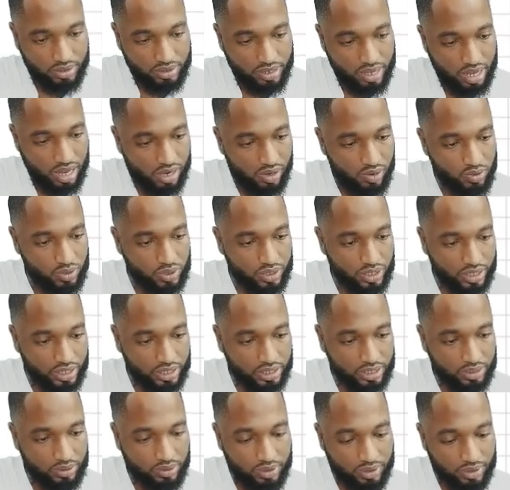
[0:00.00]
I loosen it
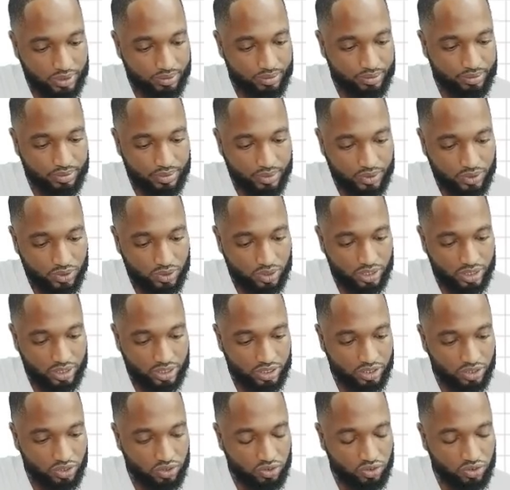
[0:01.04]
so this
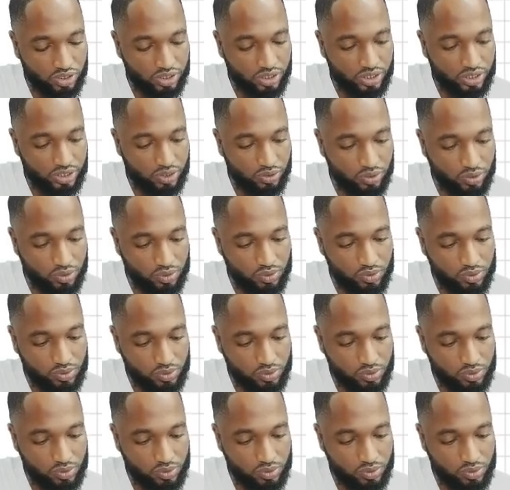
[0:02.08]
is 3, 0.